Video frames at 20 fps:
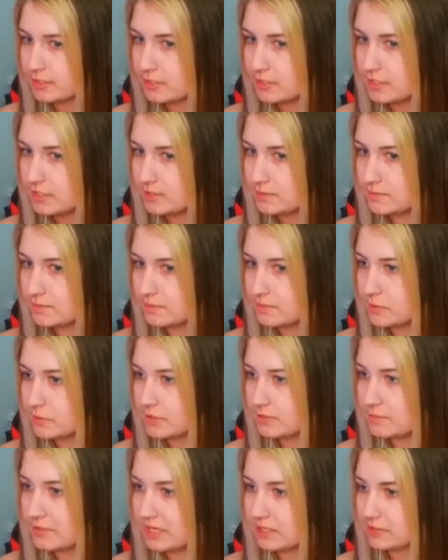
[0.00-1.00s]
You can you
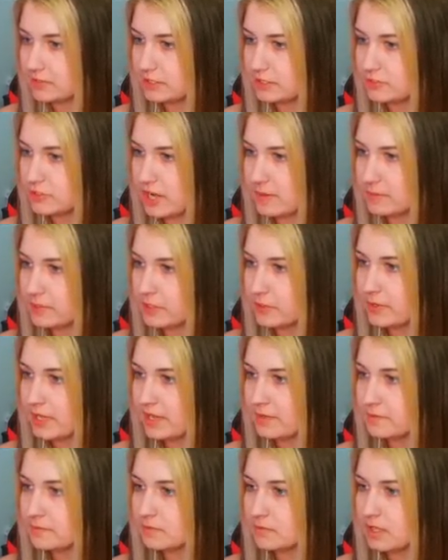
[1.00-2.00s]
can manually drop it.
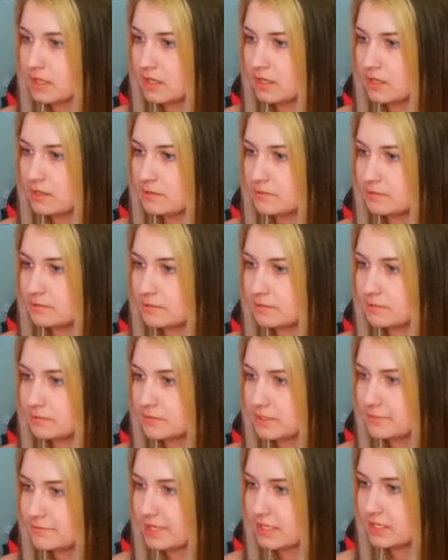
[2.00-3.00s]
Okay. Um,
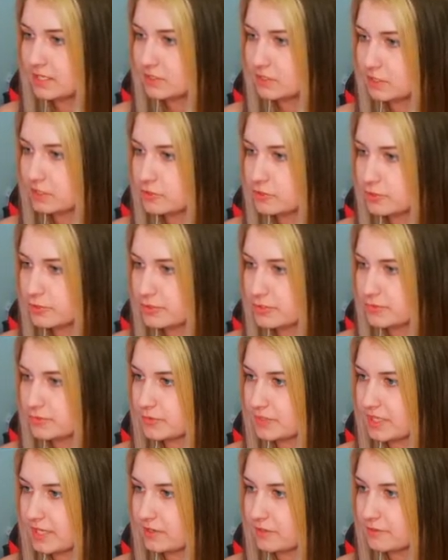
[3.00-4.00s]
if I get the controls for
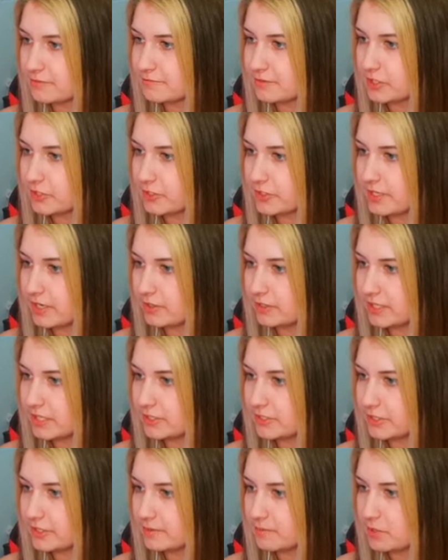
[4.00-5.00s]
that, I'll figure it out
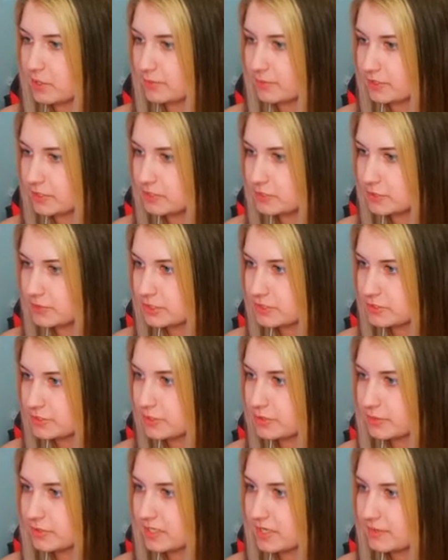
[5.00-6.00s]
later. I'm not really too
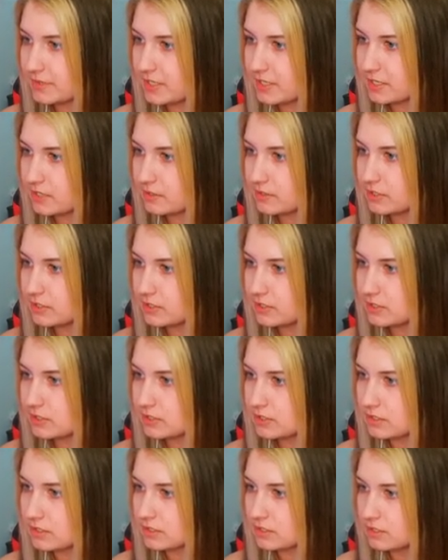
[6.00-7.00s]
concerned with that right
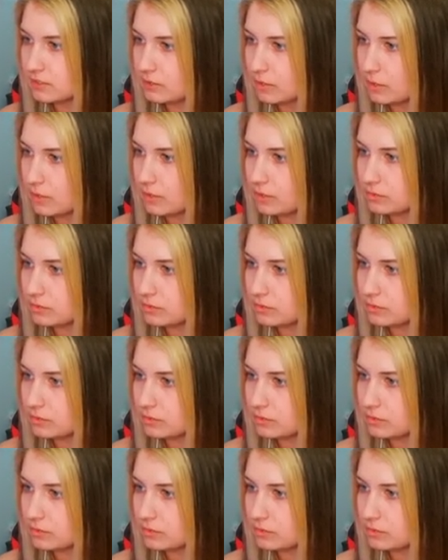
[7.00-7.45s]
now.